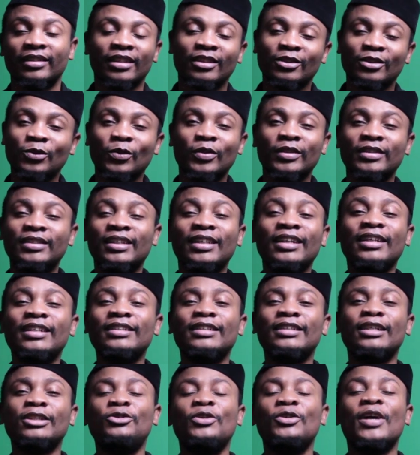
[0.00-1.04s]
And so it's Ricky's
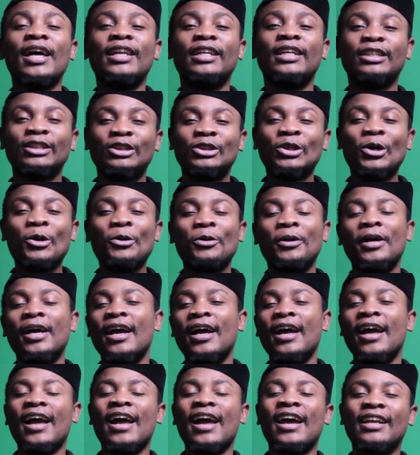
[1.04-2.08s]
Rituality Show,
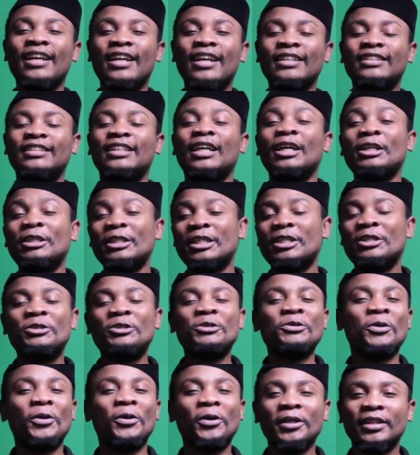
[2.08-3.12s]
and let's get
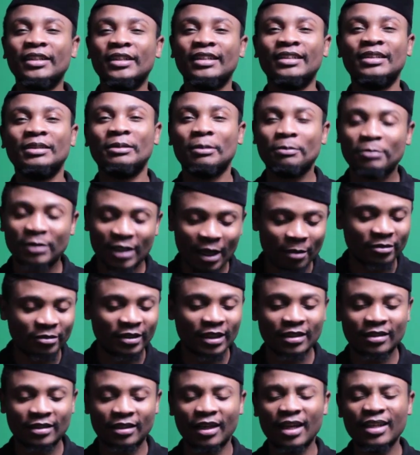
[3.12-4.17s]
into all these
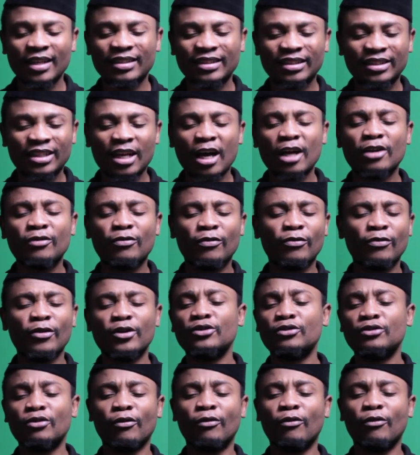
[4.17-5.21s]
subjects. Let's start
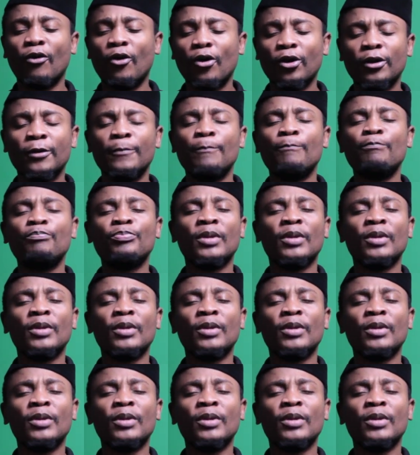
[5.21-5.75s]
first of all